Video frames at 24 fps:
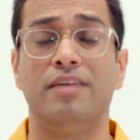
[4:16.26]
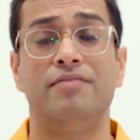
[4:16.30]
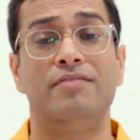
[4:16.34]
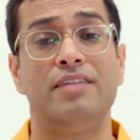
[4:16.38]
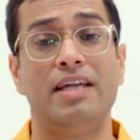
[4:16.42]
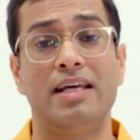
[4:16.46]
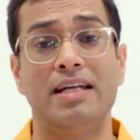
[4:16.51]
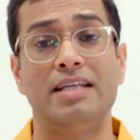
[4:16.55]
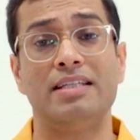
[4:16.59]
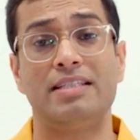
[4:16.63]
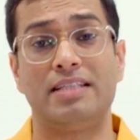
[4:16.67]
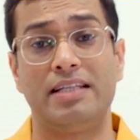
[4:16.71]
if
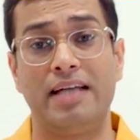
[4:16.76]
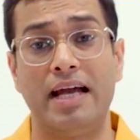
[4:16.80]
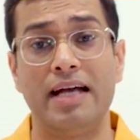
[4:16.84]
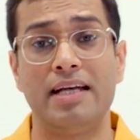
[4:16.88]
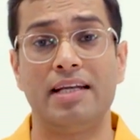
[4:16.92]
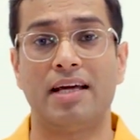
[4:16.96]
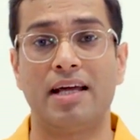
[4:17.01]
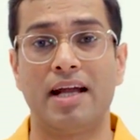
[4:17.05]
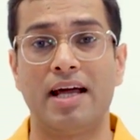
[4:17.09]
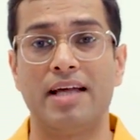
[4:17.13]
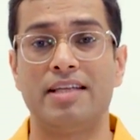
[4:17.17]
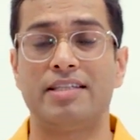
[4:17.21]
there is
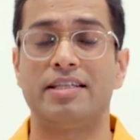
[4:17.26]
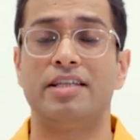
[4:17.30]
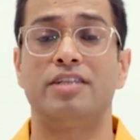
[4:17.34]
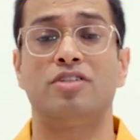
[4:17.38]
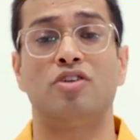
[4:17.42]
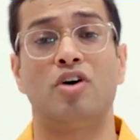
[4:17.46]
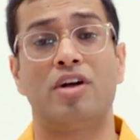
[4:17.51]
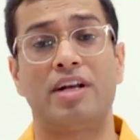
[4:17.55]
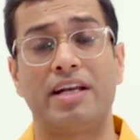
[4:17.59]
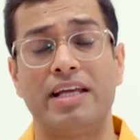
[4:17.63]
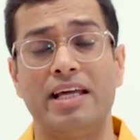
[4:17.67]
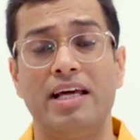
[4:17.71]
debt crisis
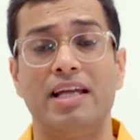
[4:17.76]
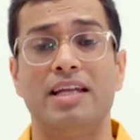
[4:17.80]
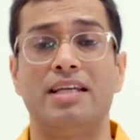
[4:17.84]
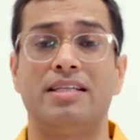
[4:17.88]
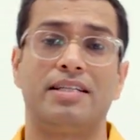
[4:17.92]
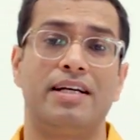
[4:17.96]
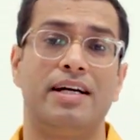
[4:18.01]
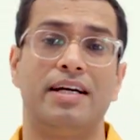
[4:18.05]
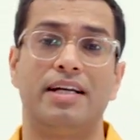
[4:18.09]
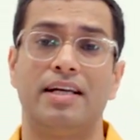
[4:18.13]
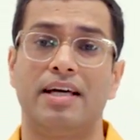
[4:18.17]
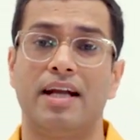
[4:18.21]
or real
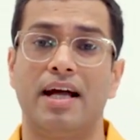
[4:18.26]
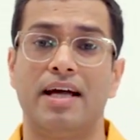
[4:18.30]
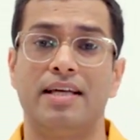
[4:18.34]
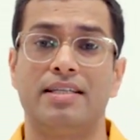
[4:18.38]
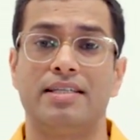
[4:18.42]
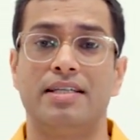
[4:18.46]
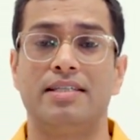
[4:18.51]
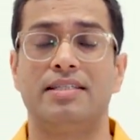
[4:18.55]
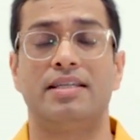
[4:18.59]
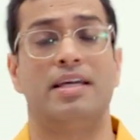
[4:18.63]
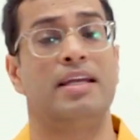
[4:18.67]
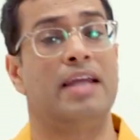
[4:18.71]
estate
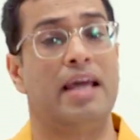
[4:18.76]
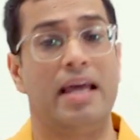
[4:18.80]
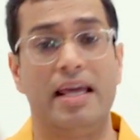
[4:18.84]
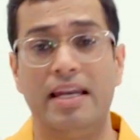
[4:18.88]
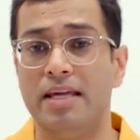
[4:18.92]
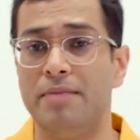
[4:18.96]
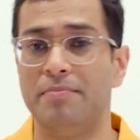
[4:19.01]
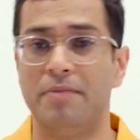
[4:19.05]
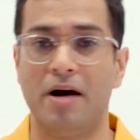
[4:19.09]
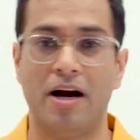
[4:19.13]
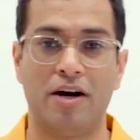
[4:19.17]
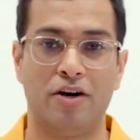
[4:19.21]
crisis in
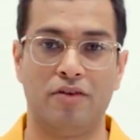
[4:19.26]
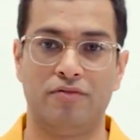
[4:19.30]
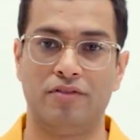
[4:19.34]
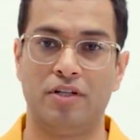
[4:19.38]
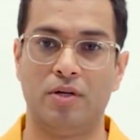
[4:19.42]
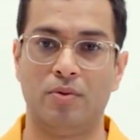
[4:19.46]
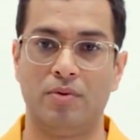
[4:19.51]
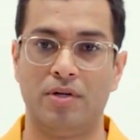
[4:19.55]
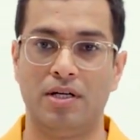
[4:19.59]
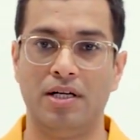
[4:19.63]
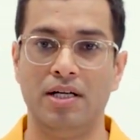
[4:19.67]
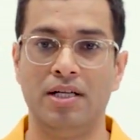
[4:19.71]
any part of
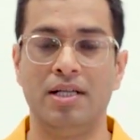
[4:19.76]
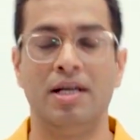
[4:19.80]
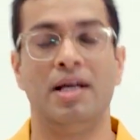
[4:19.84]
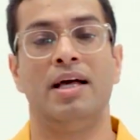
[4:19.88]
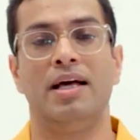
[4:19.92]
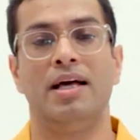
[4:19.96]
the world,